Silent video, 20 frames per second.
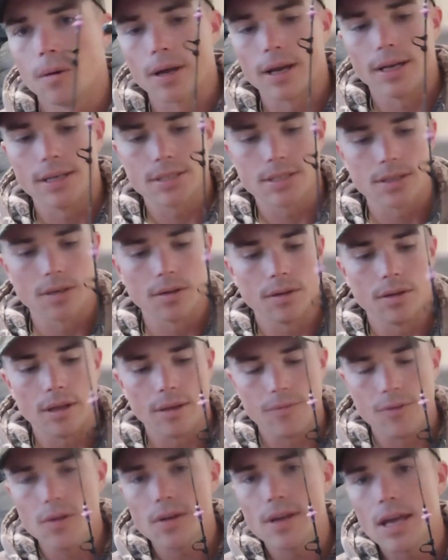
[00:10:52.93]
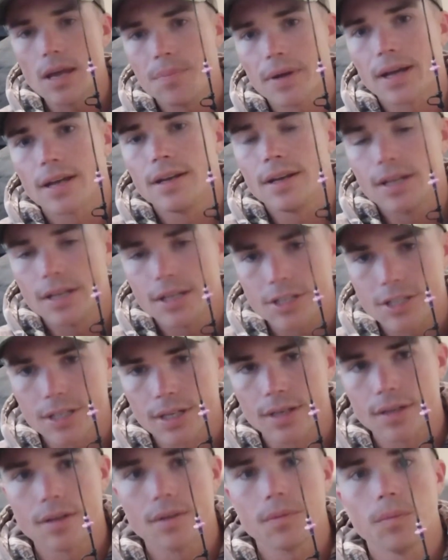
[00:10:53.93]
Okay, so if you keep it
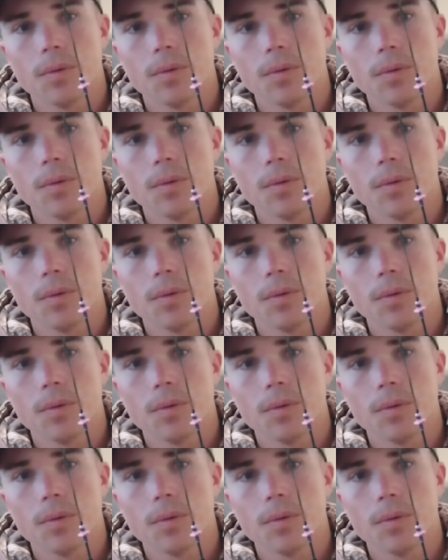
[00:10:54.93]
conditioned